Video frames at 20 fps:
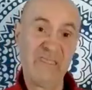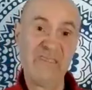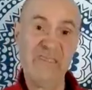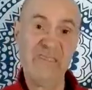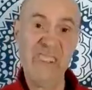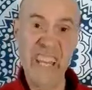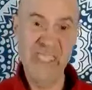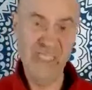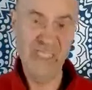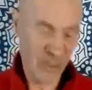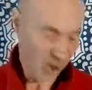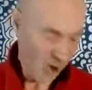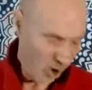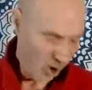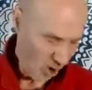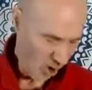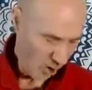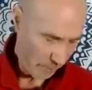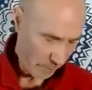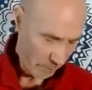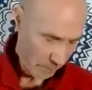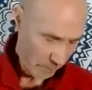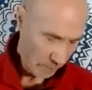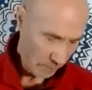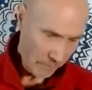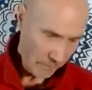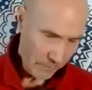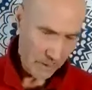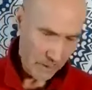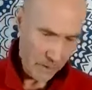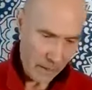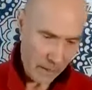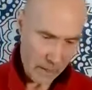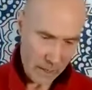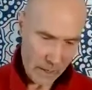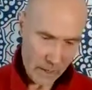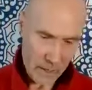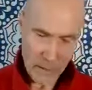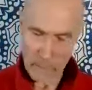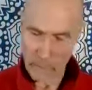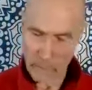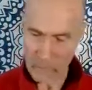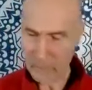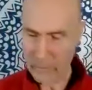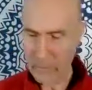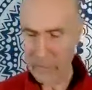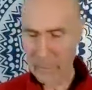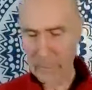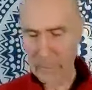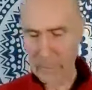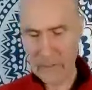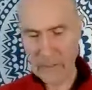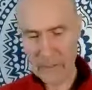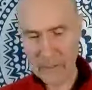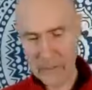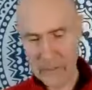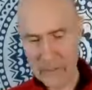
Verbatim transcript: red and hot. But